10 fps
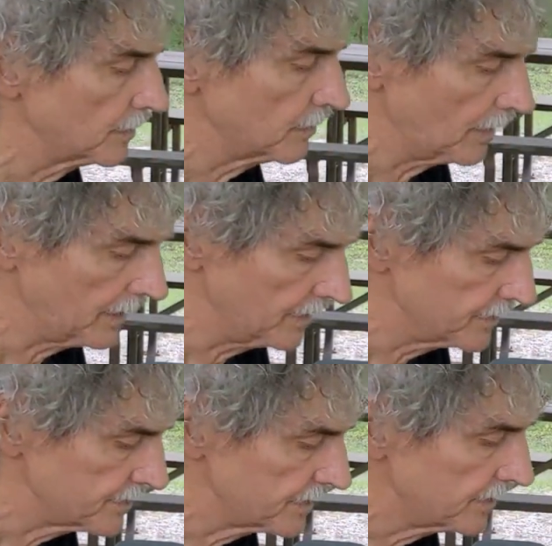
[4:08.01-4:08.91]

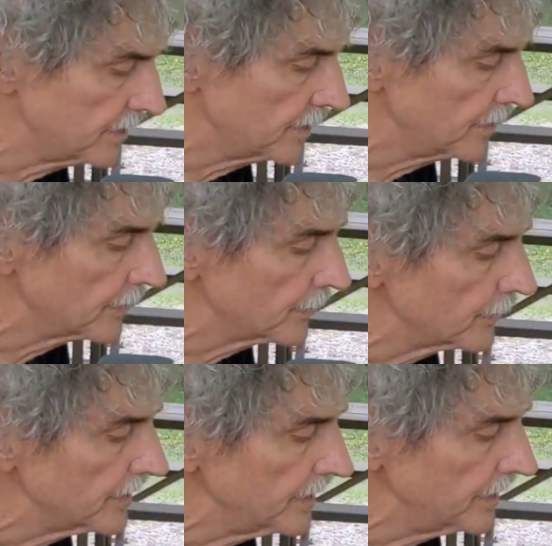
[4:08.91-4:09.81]
requires
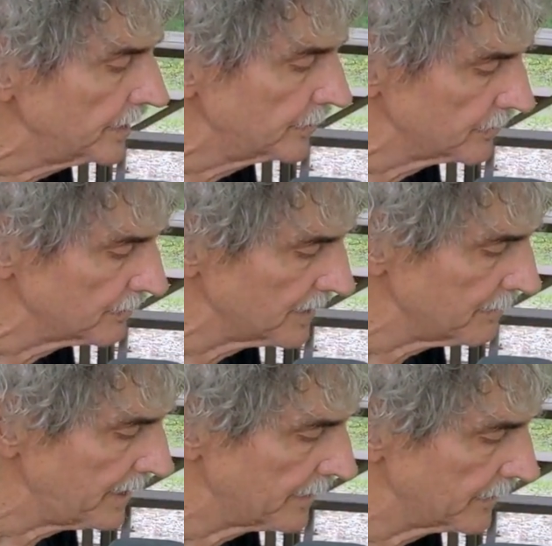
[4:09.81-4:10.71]
3 AAA
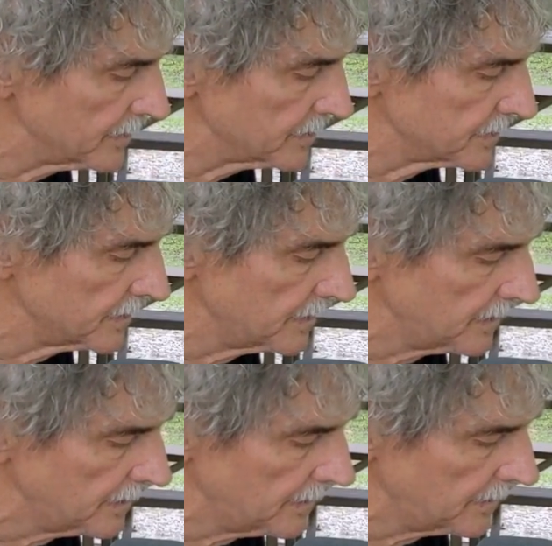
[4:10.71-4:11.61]
batteries.
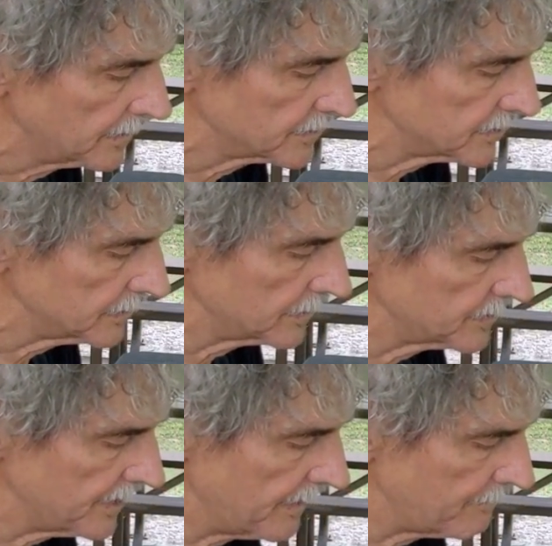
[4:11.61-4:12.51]
There's a little
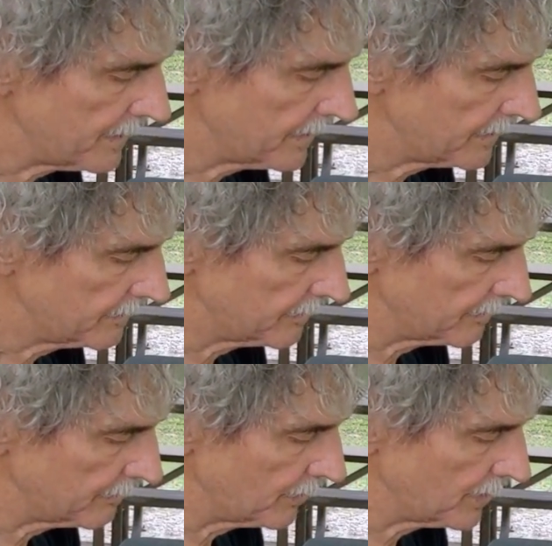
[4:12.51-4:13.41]
tab back here that I
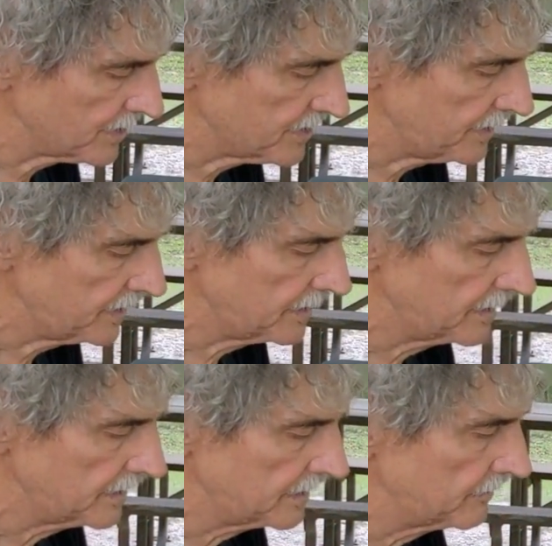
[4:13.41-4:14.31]
can press in,
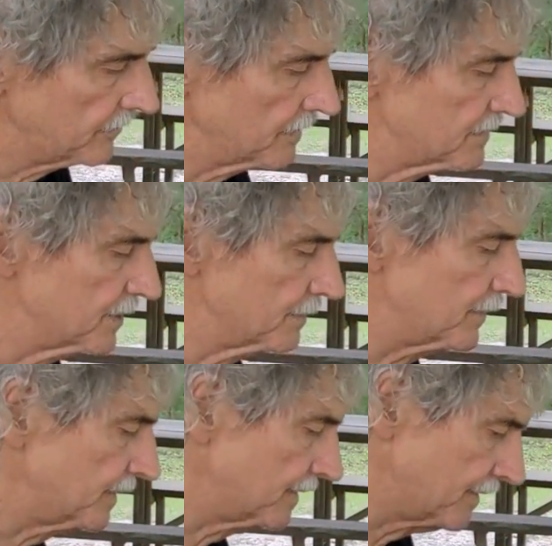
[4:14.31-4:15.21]
flips
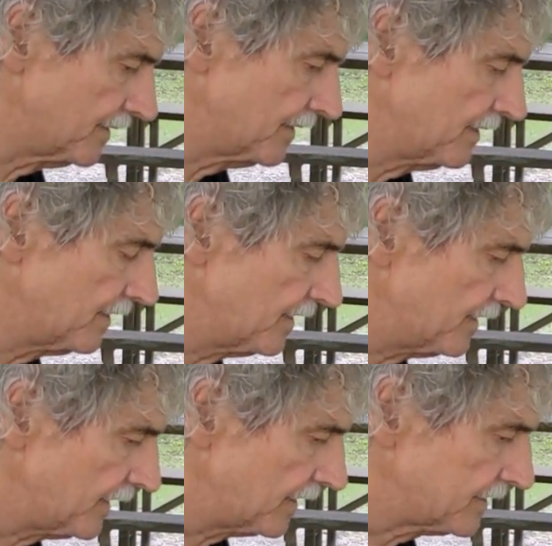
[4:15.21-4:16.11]
open.
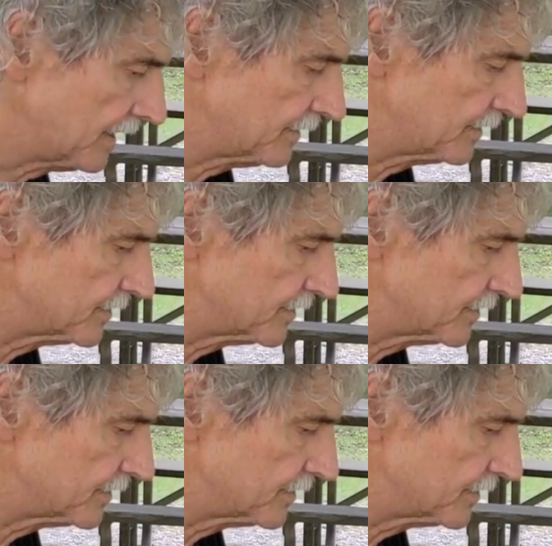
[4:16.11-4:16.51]
Now you've got